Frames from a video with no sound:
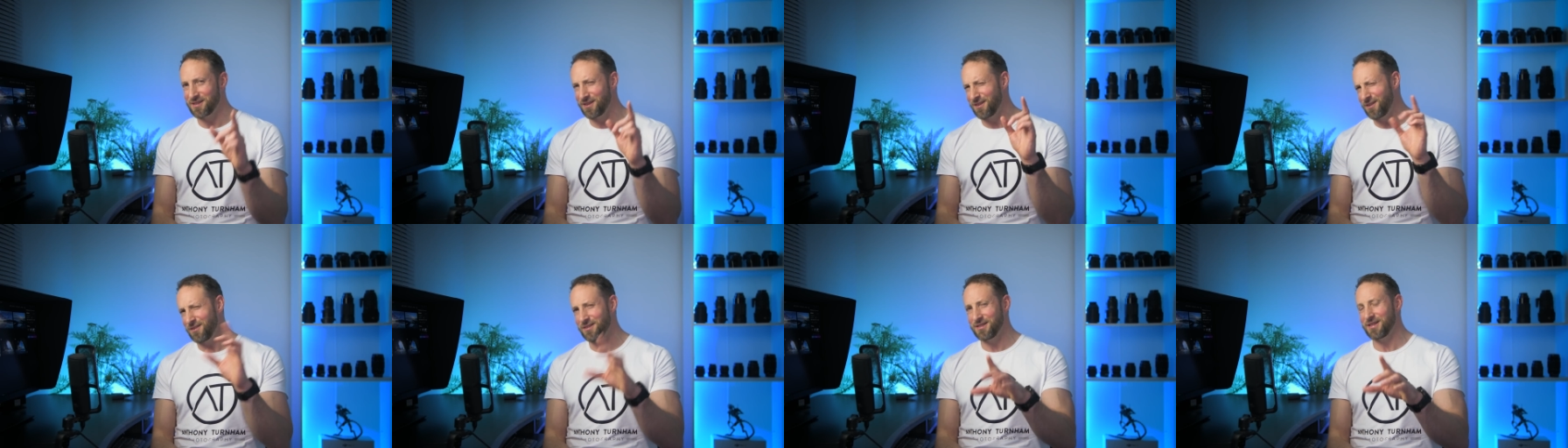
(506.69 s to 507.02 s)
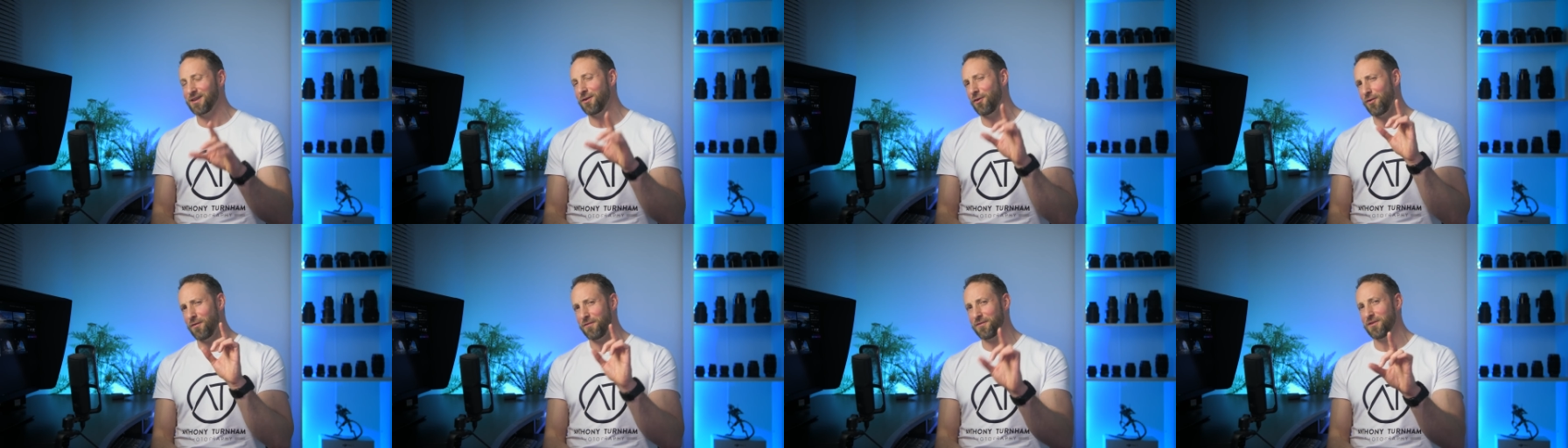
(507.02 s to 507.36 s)
I like
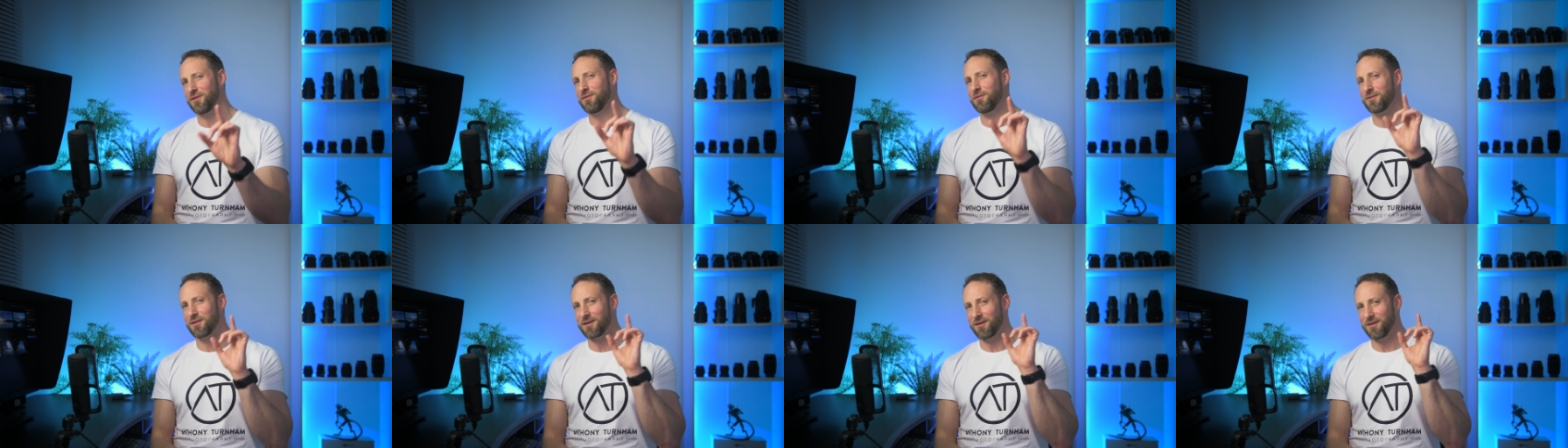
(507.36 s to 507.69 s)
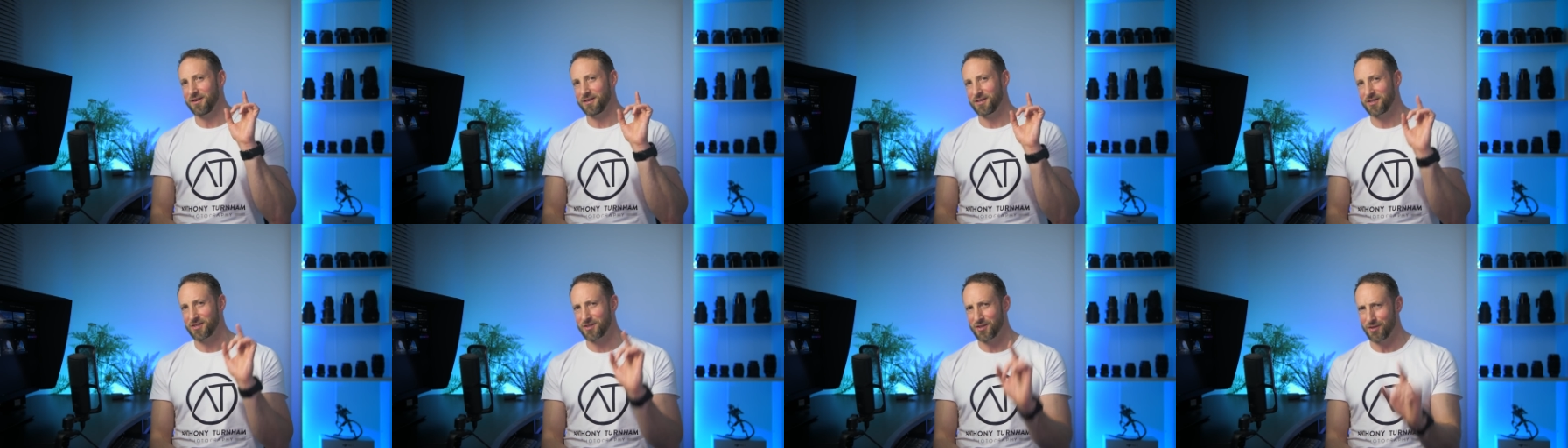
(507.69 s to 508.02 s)
to offer you
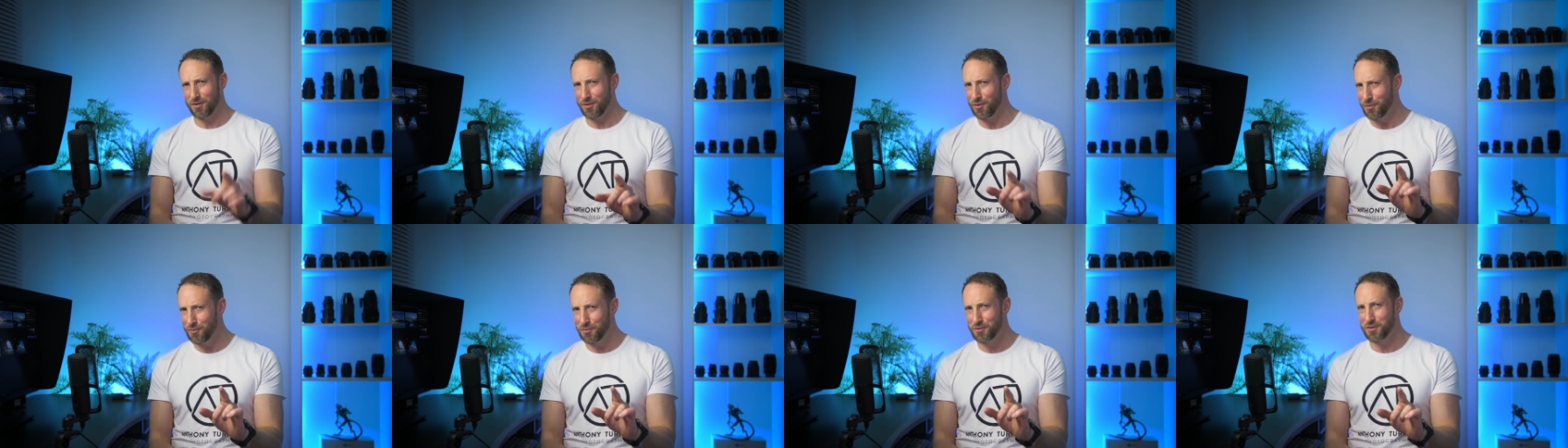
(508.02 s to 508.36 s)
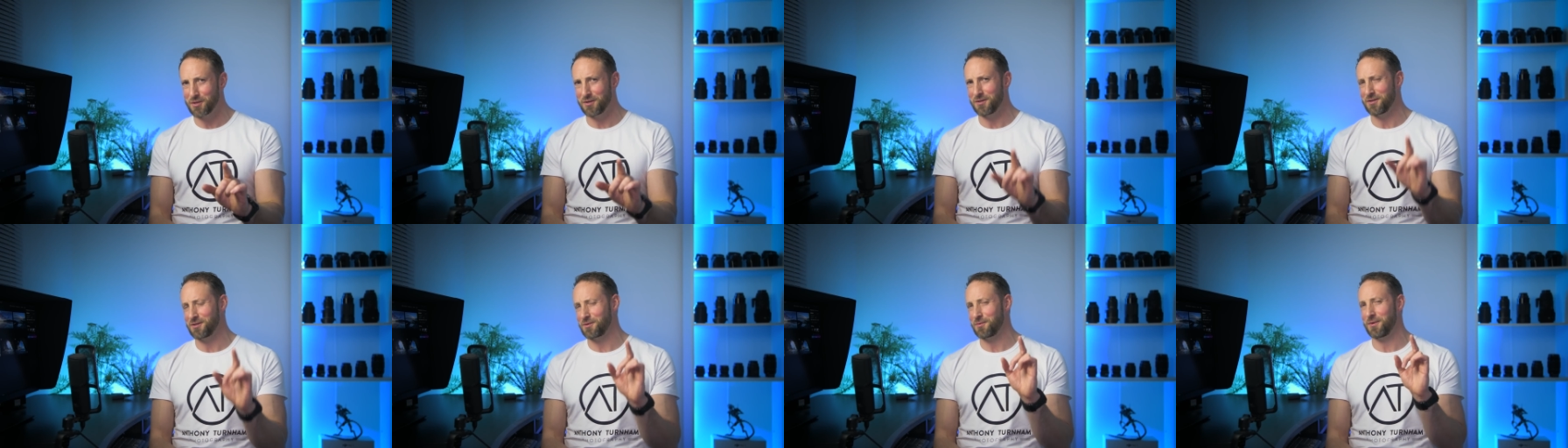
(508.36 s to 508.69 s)
guys
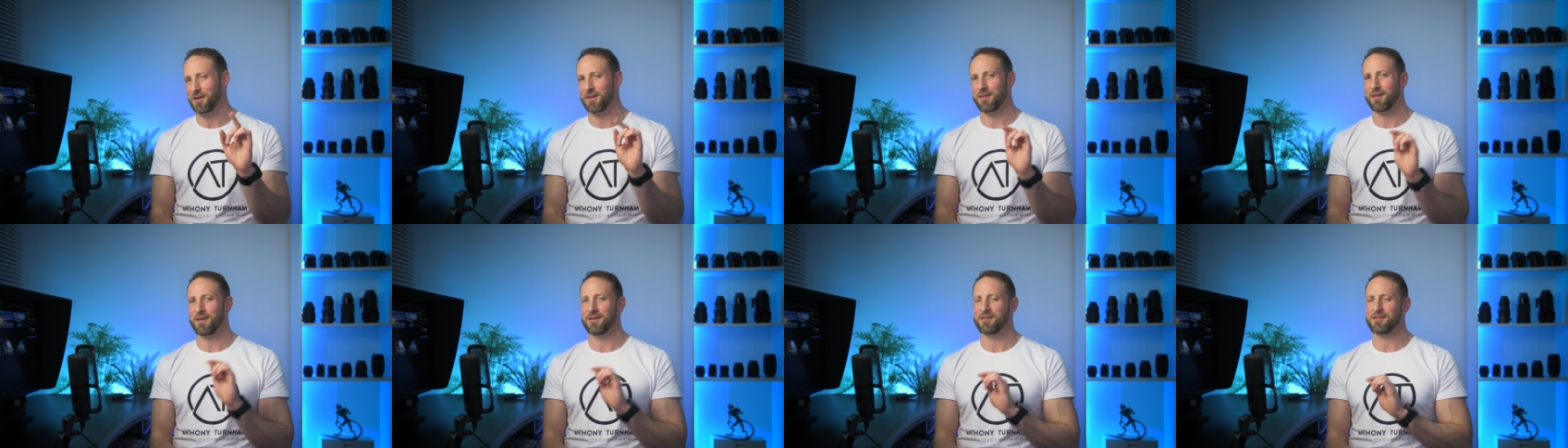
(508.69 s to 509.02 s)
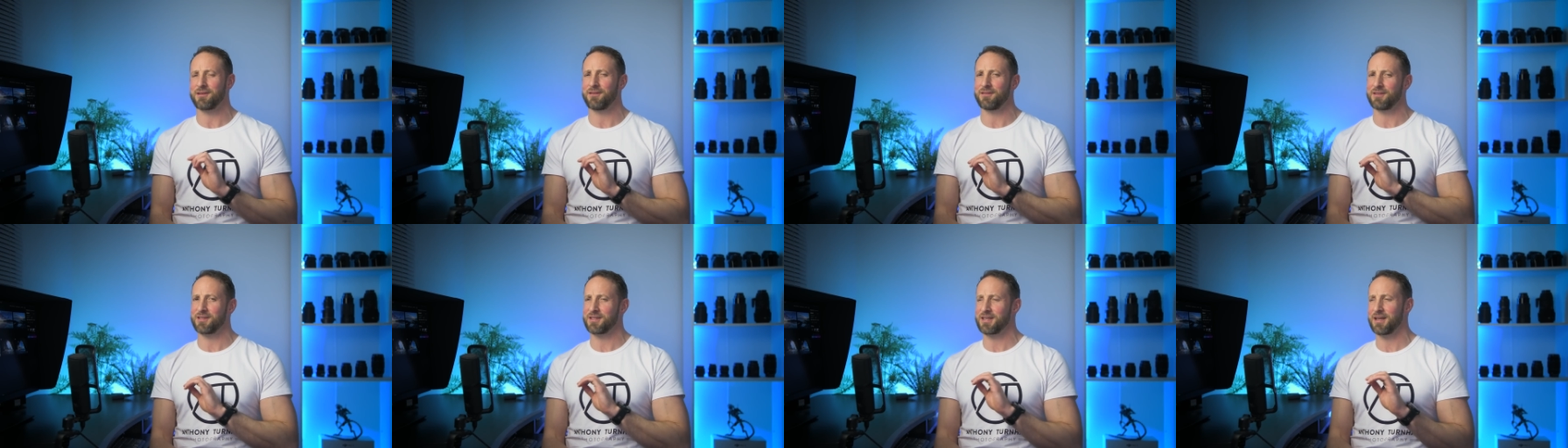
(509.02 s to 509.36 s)
solutions when things
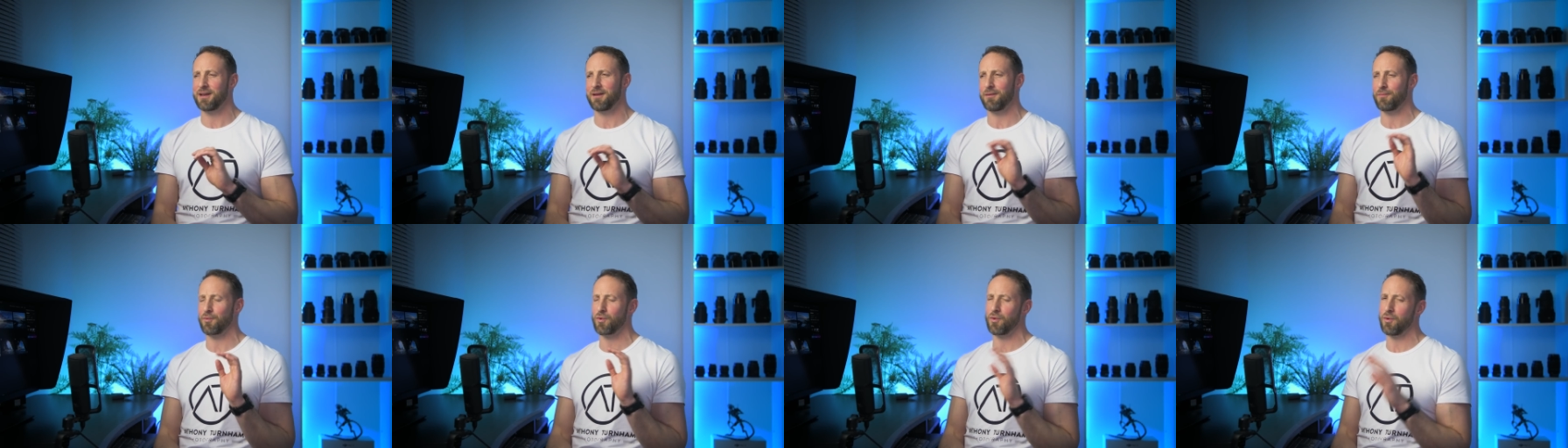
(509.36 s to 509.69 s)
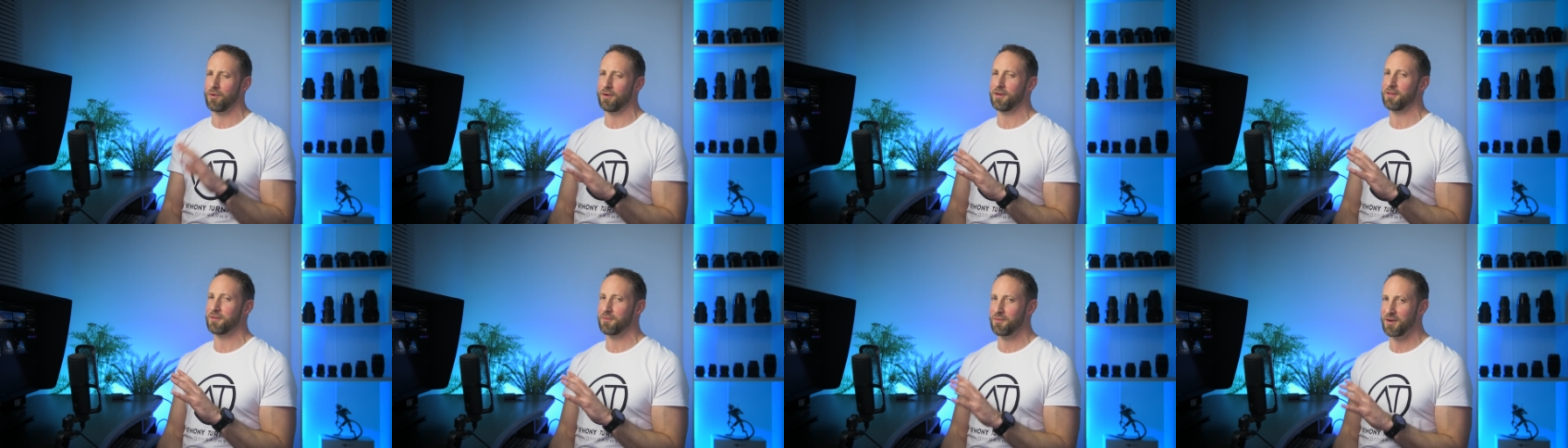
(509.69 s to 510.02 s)
aren't set up
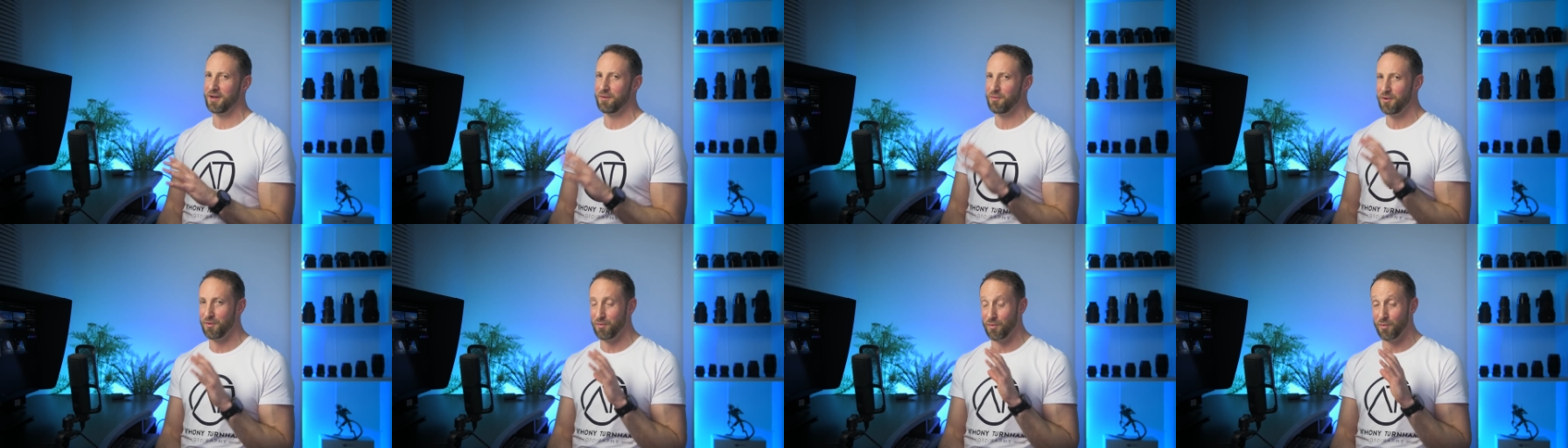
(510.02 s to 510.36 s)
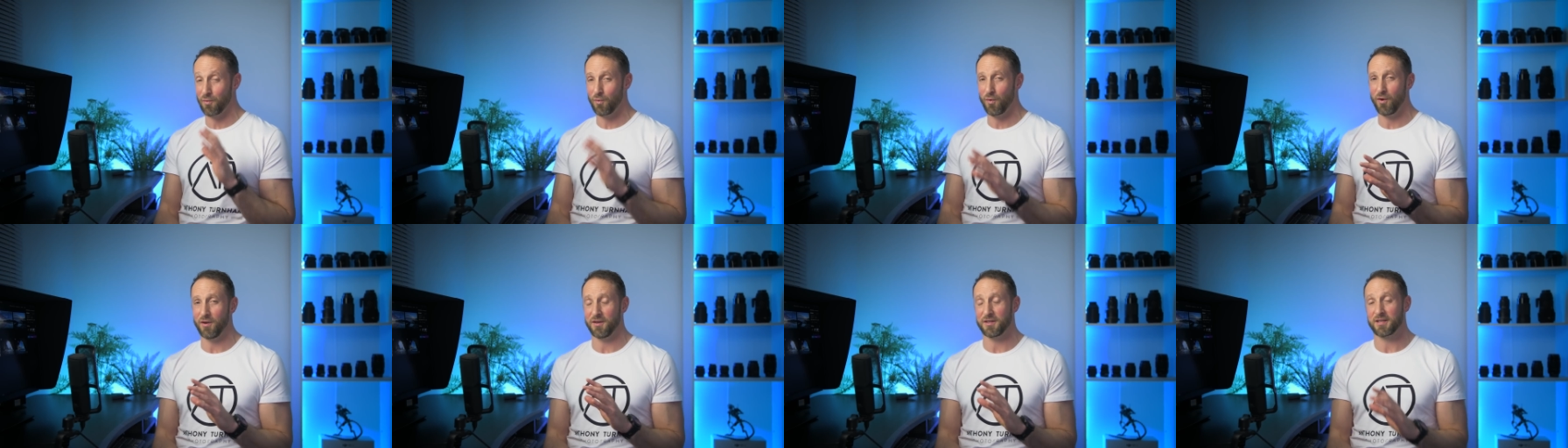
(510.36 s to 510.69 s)
quite the way we
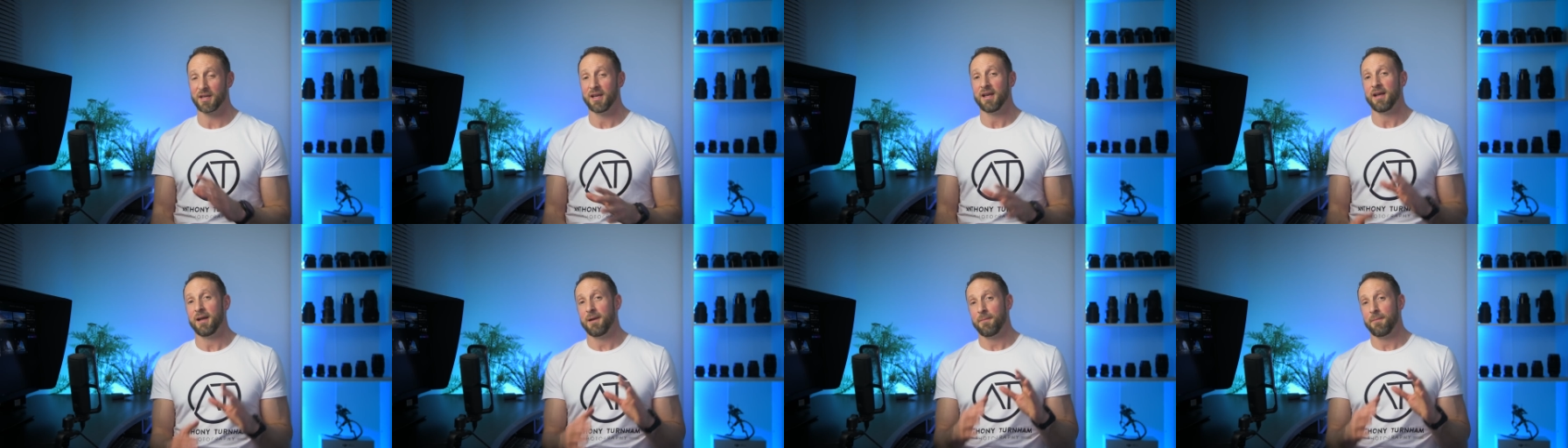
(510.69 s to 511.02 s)
would want.